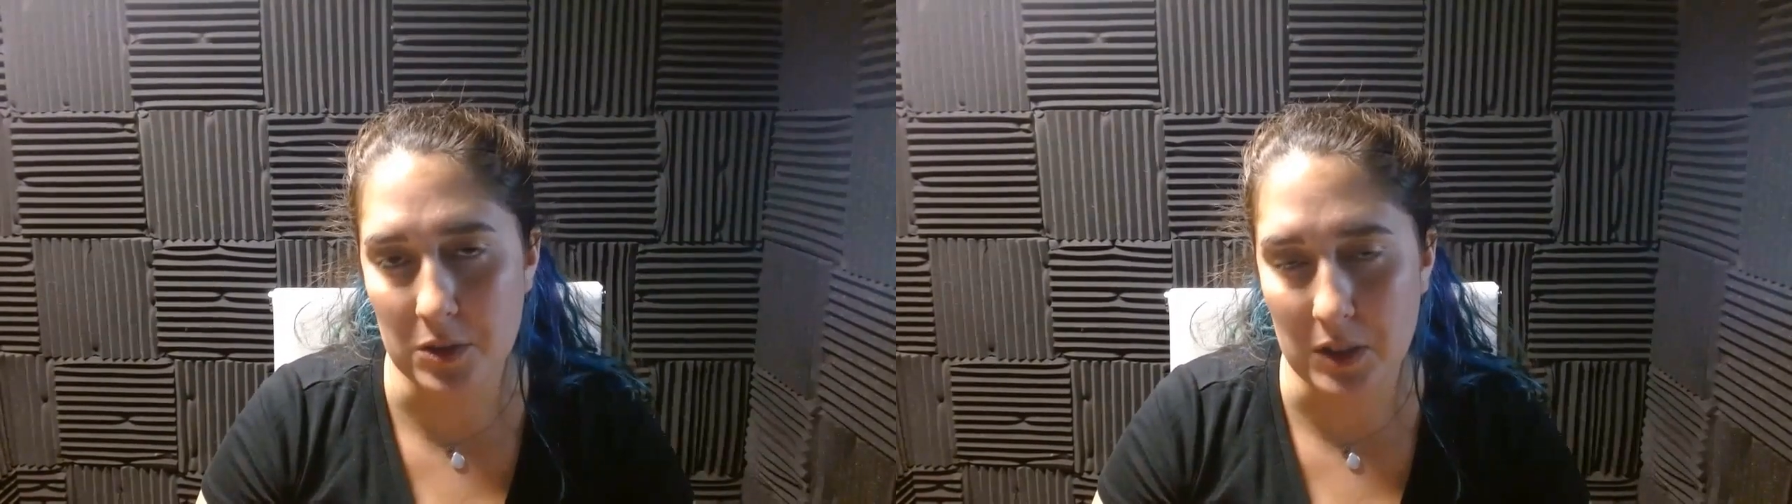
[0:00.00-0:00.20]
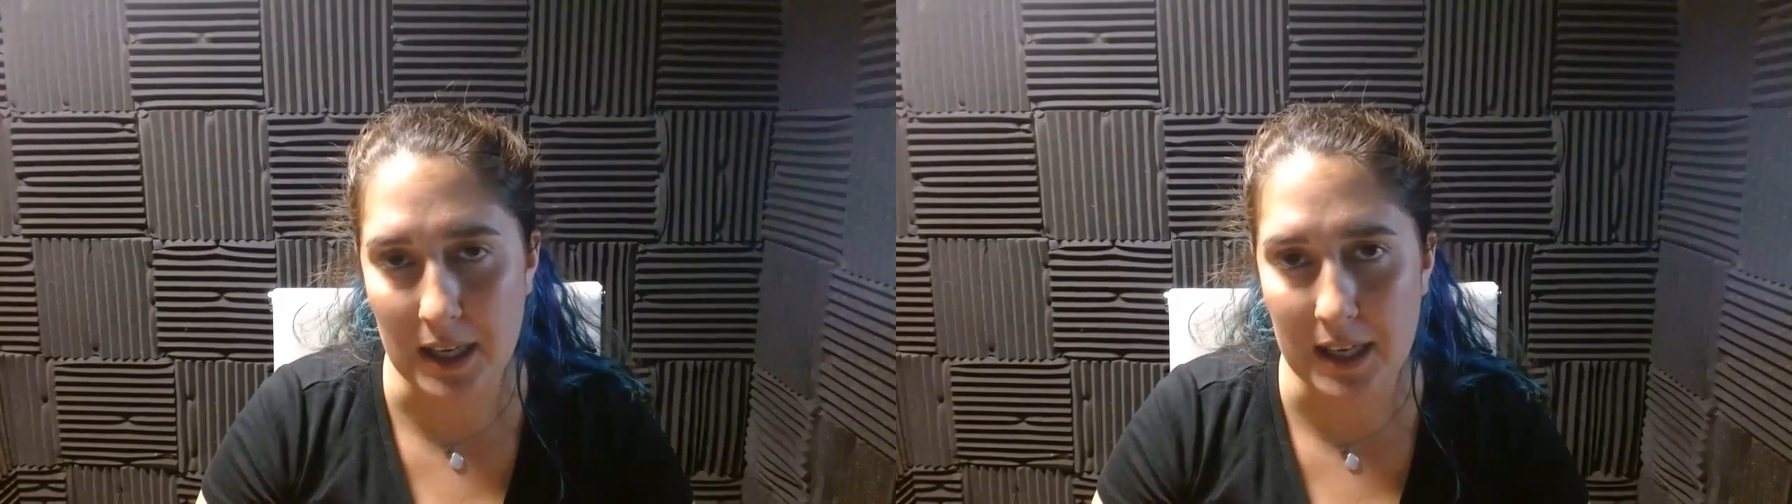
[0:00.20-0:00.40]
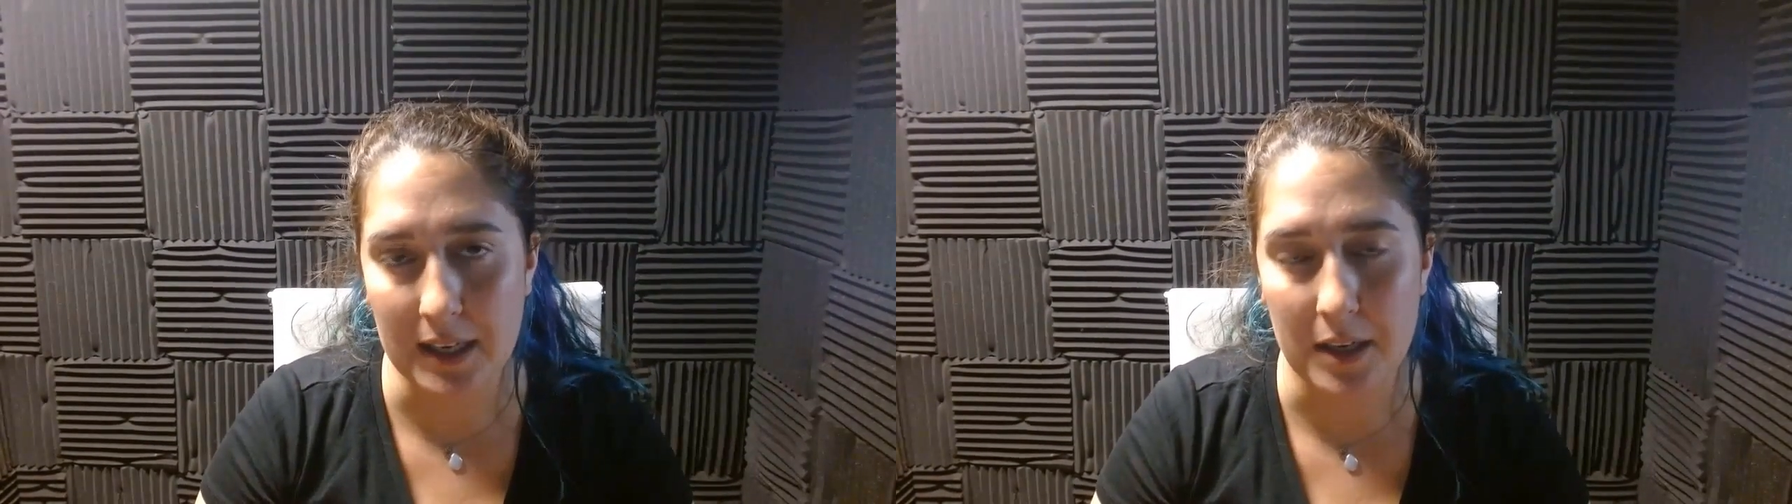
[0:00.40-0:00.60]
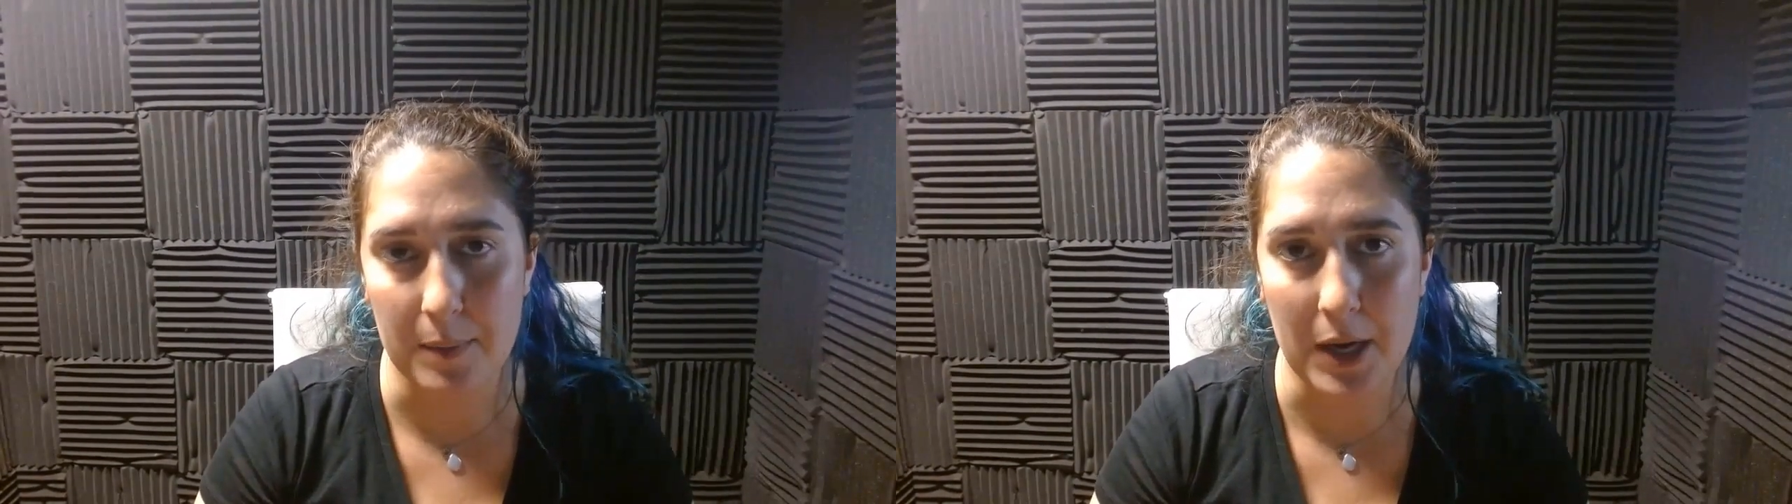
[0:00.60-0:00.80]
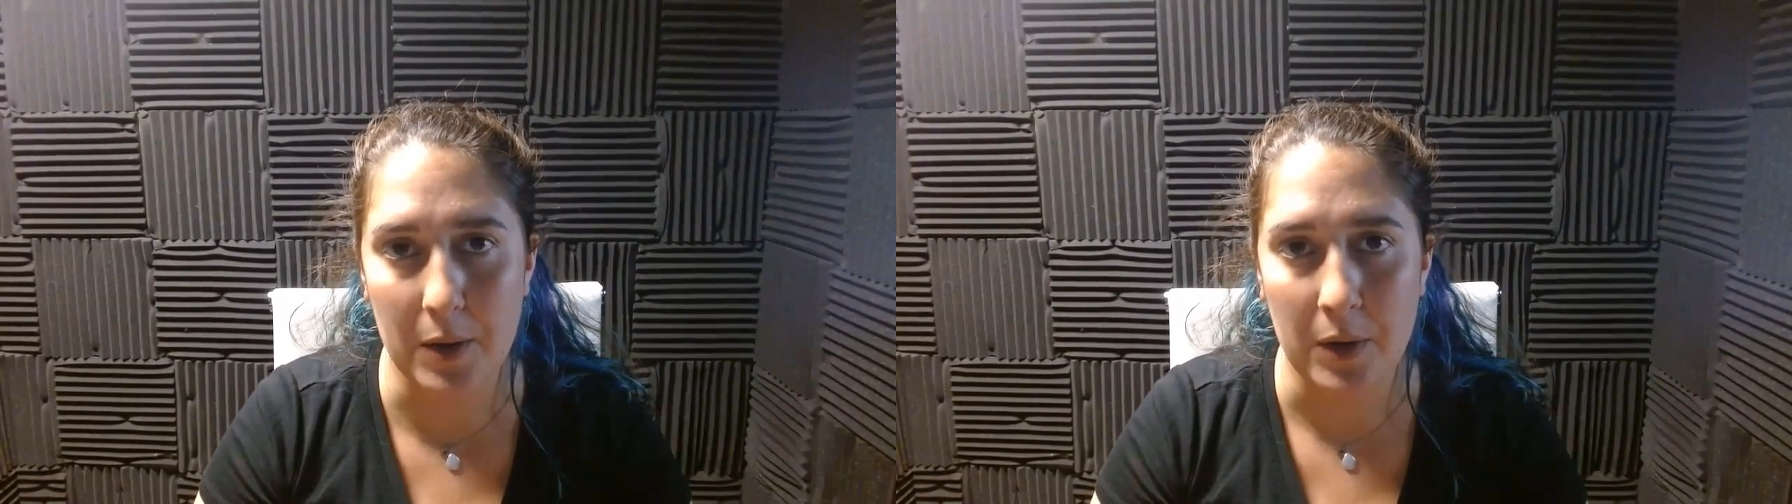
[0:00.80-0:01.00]
client
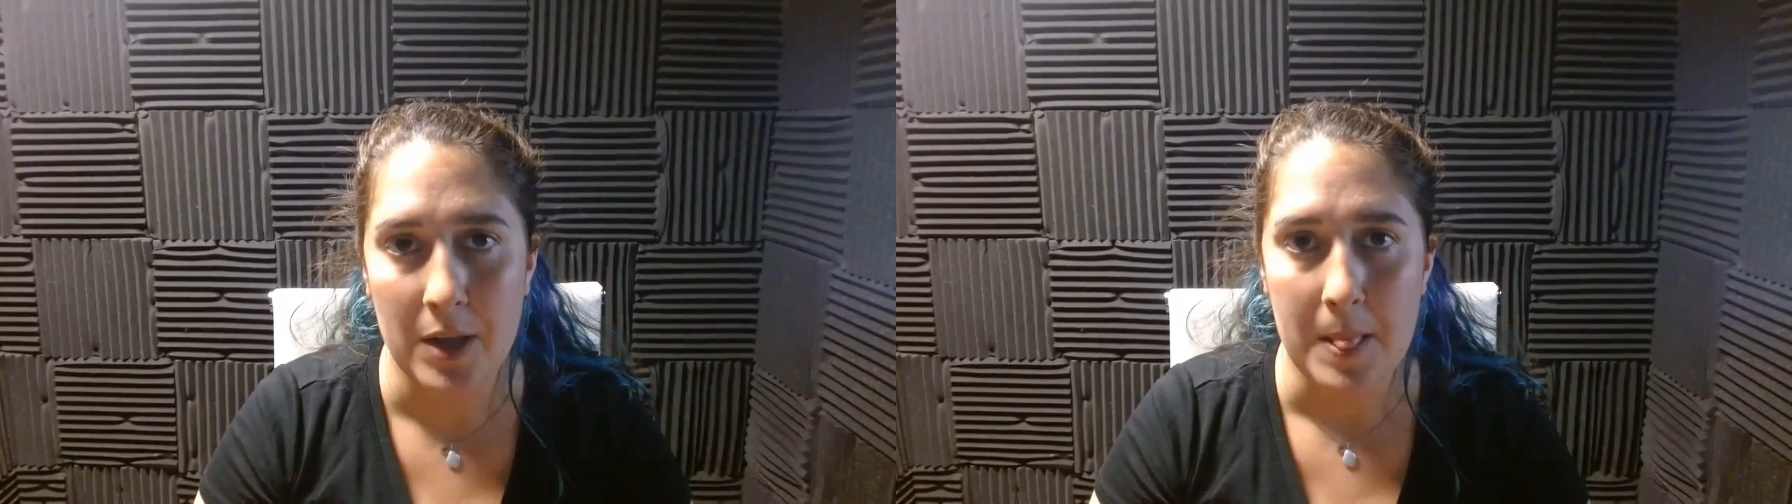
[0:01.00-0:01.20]
about